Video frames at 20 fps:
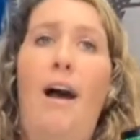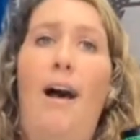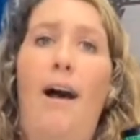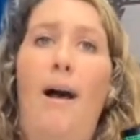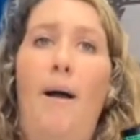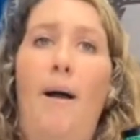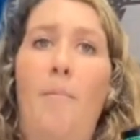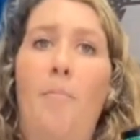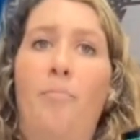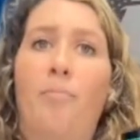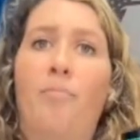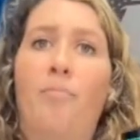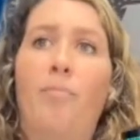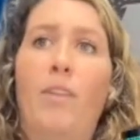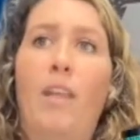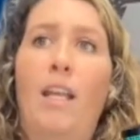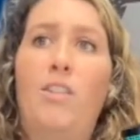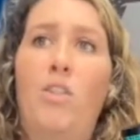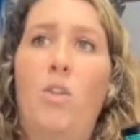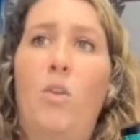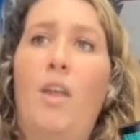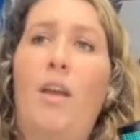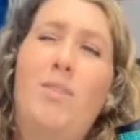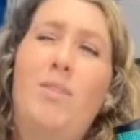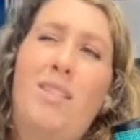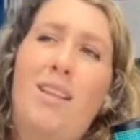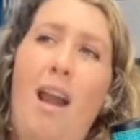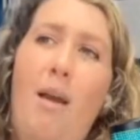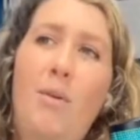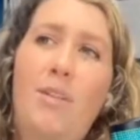um, and so that
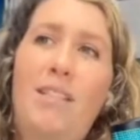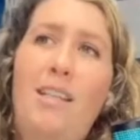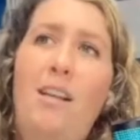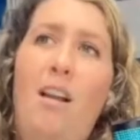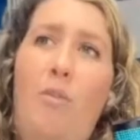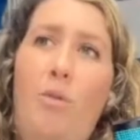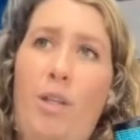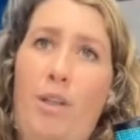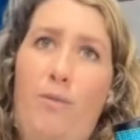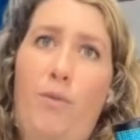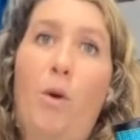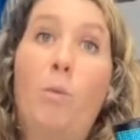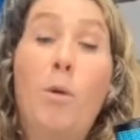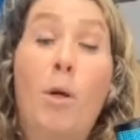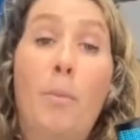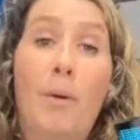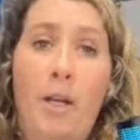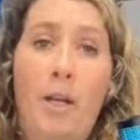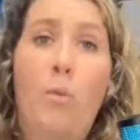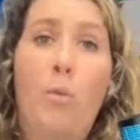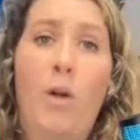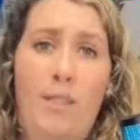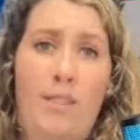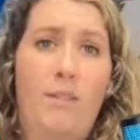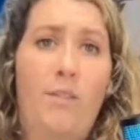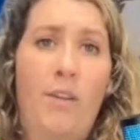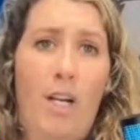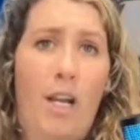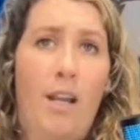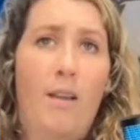was i would say not really formal but it was a
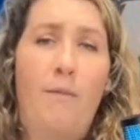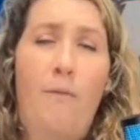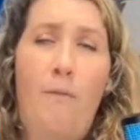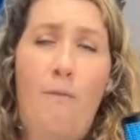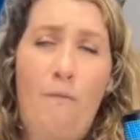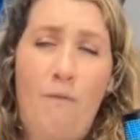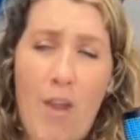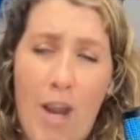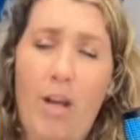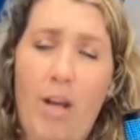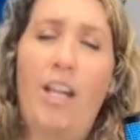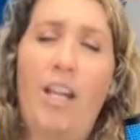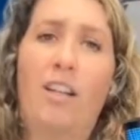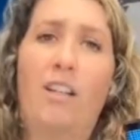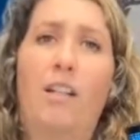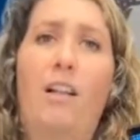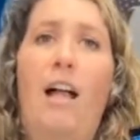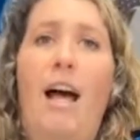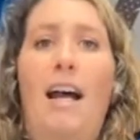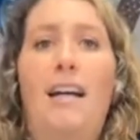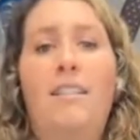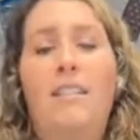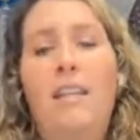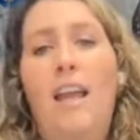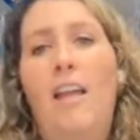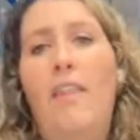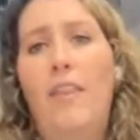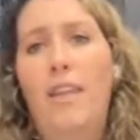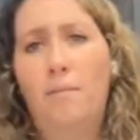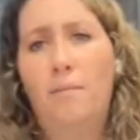very very good class
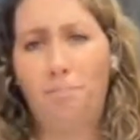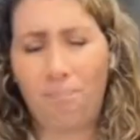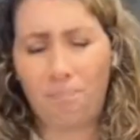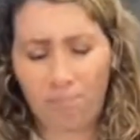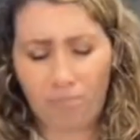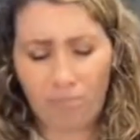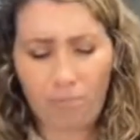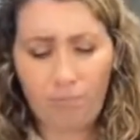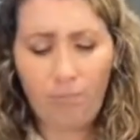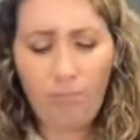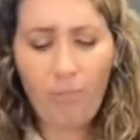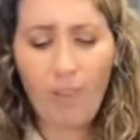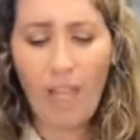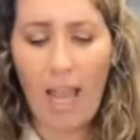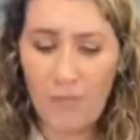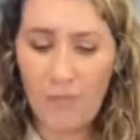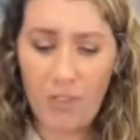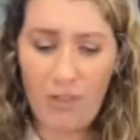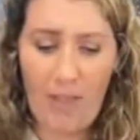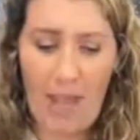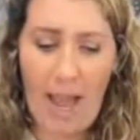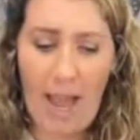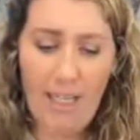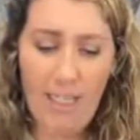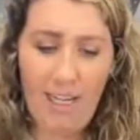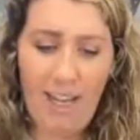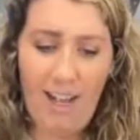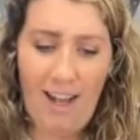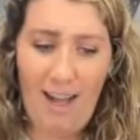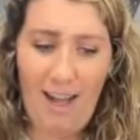and then after that
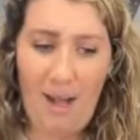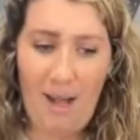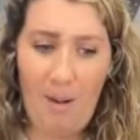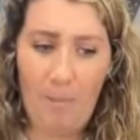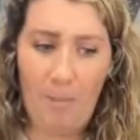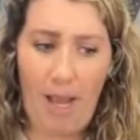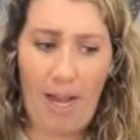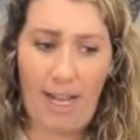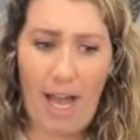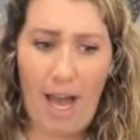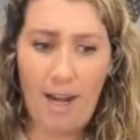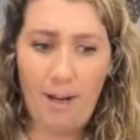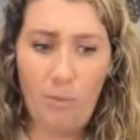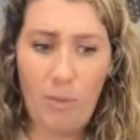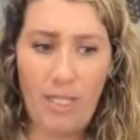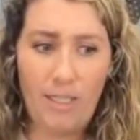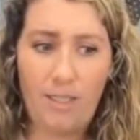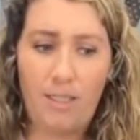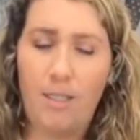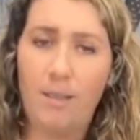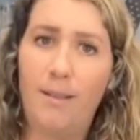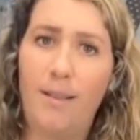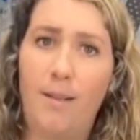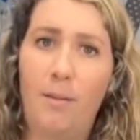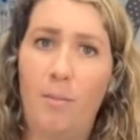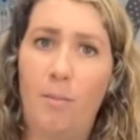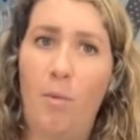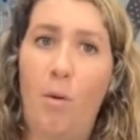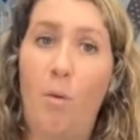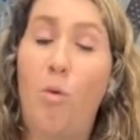um, i kind of went
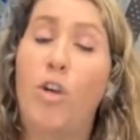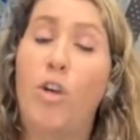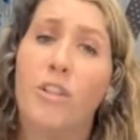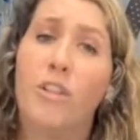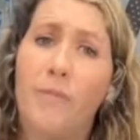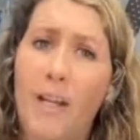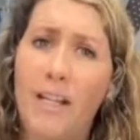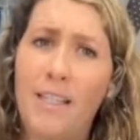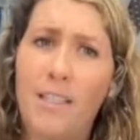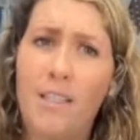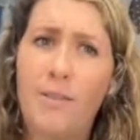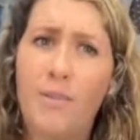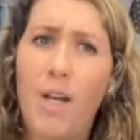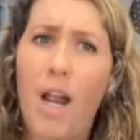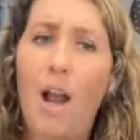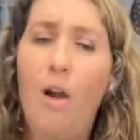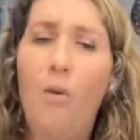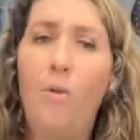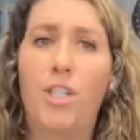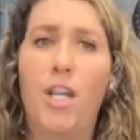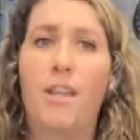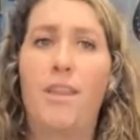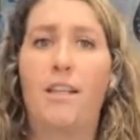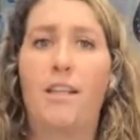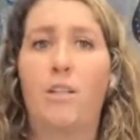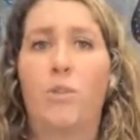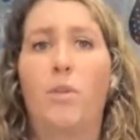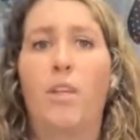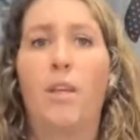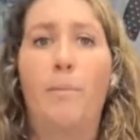some more defensive route which i think
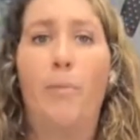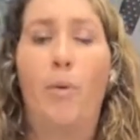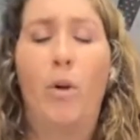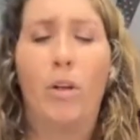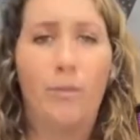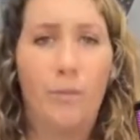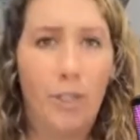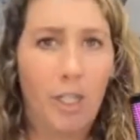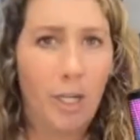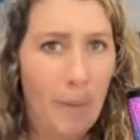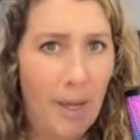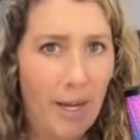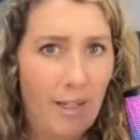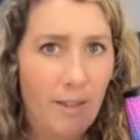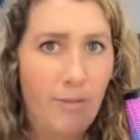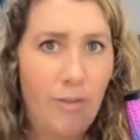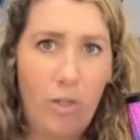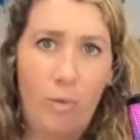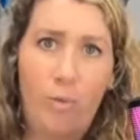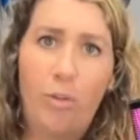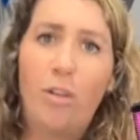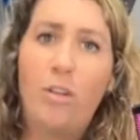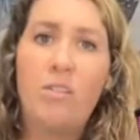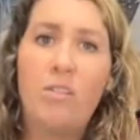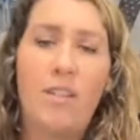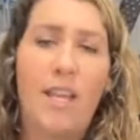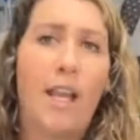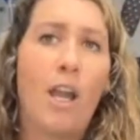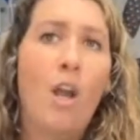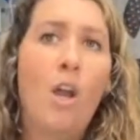is really important for competitive
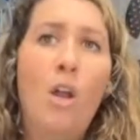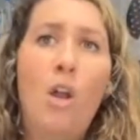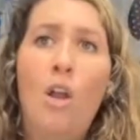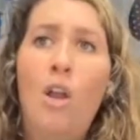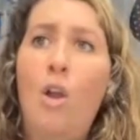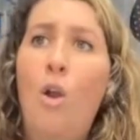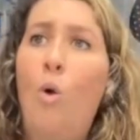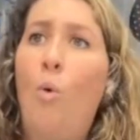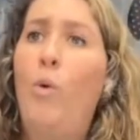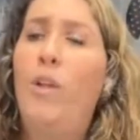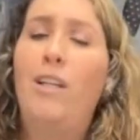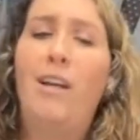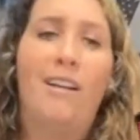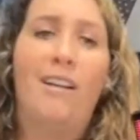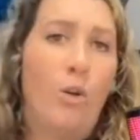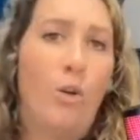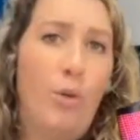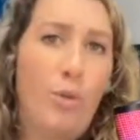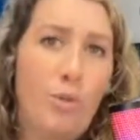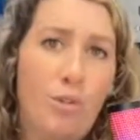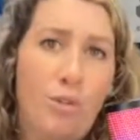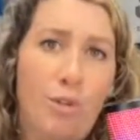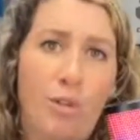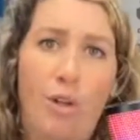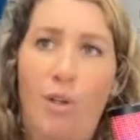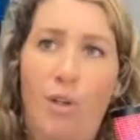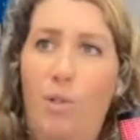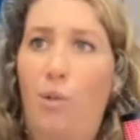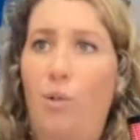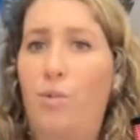shooters like we know how to holster and
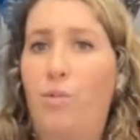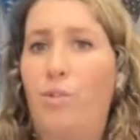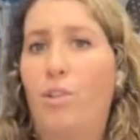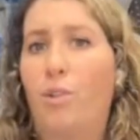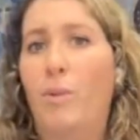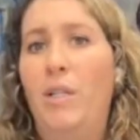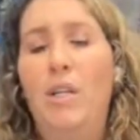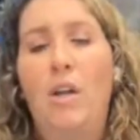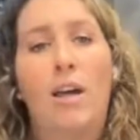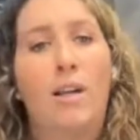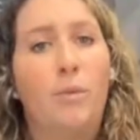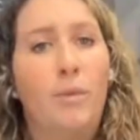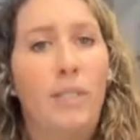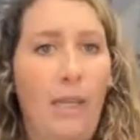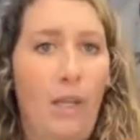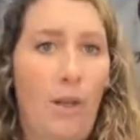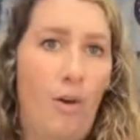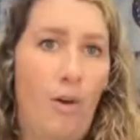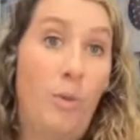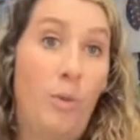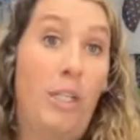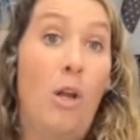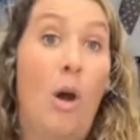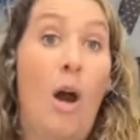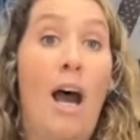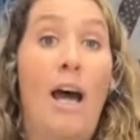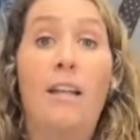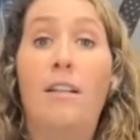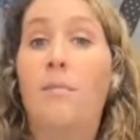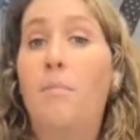unholster. We know how to reload. We know
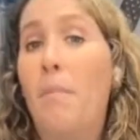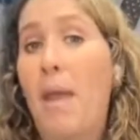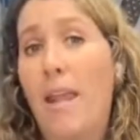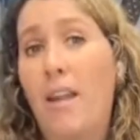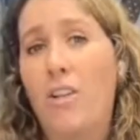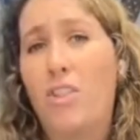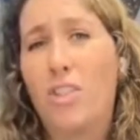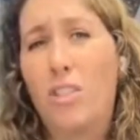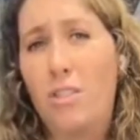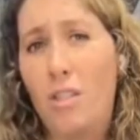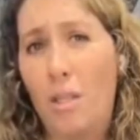how to manage